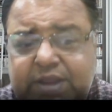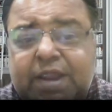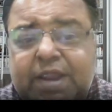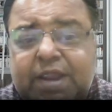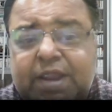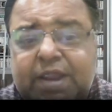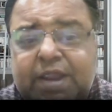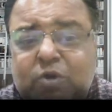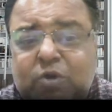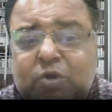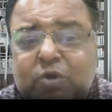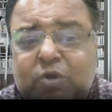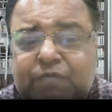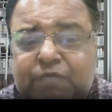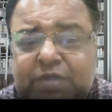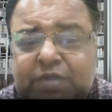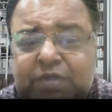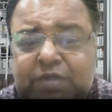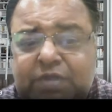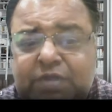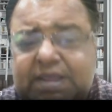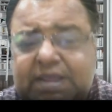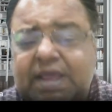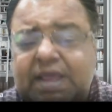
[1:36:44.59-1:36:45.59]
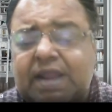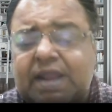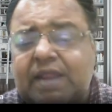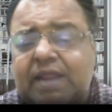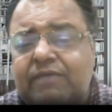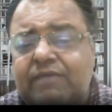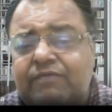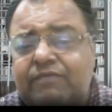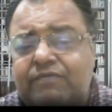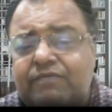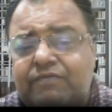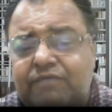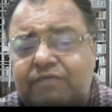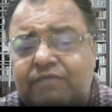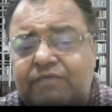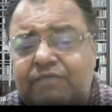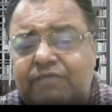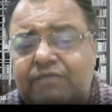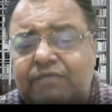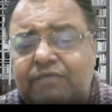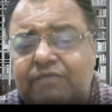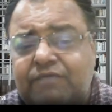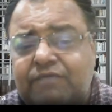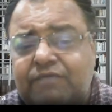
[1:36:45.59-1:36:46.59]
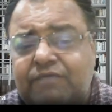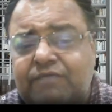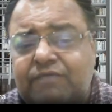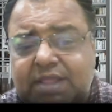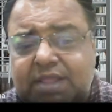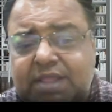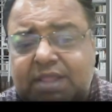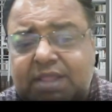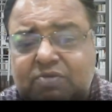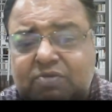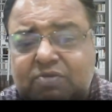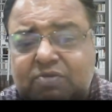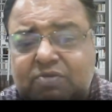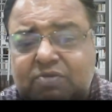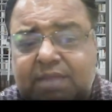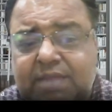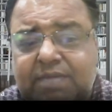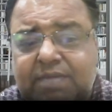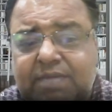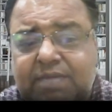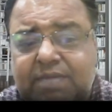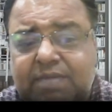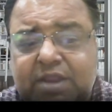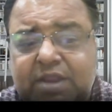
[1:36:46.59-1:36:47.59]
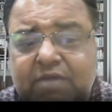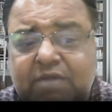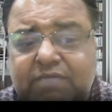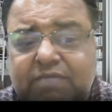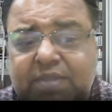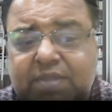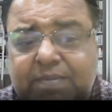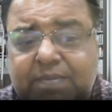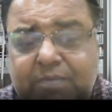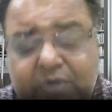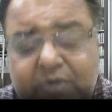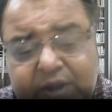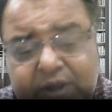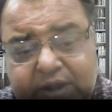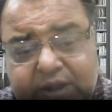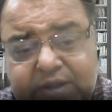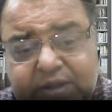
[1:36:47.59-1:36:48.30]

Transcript: to physically verify the suitability of the product